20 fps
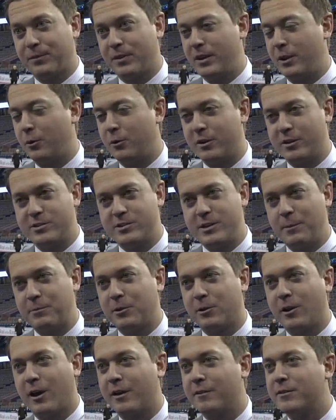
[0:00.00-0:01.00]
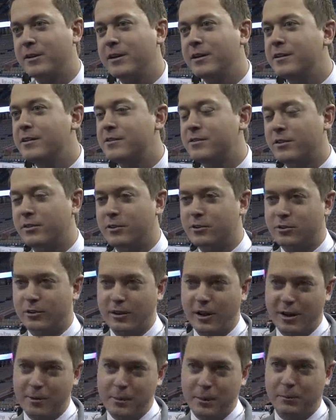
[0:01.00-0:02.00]
They don't accept a lot of kids, and there's a
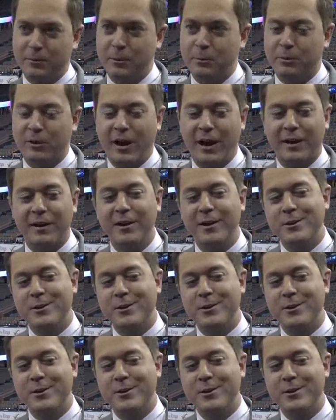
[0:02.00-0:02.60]
lot of people applying.